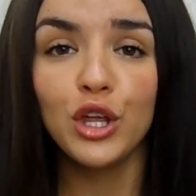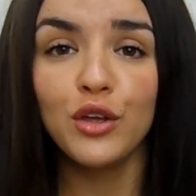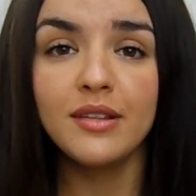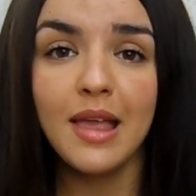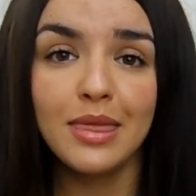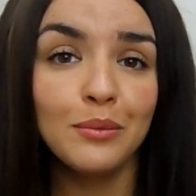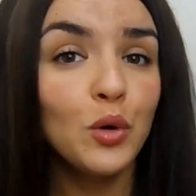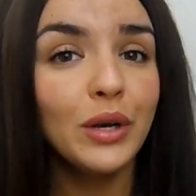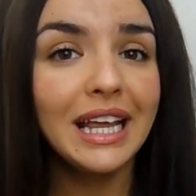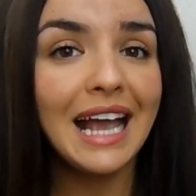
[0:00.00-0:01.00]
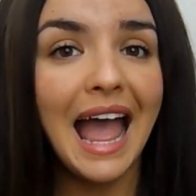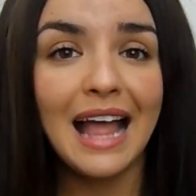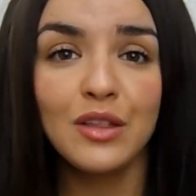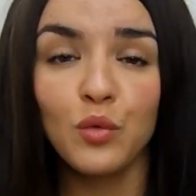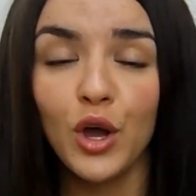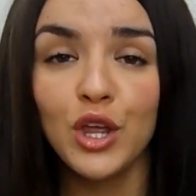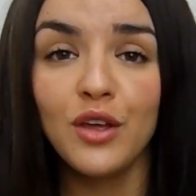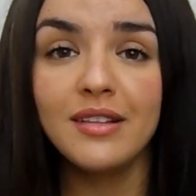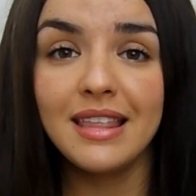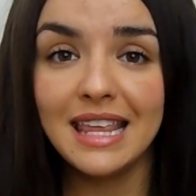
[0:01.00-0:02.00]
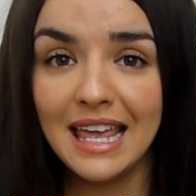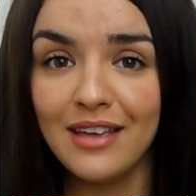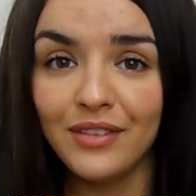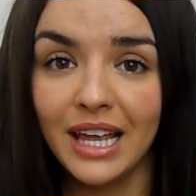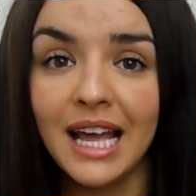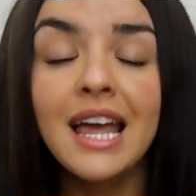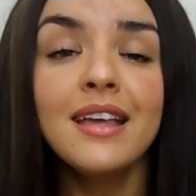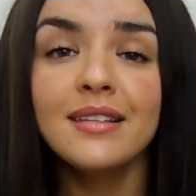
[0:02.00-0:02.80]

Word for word: I use in the morning and what I use in the evening.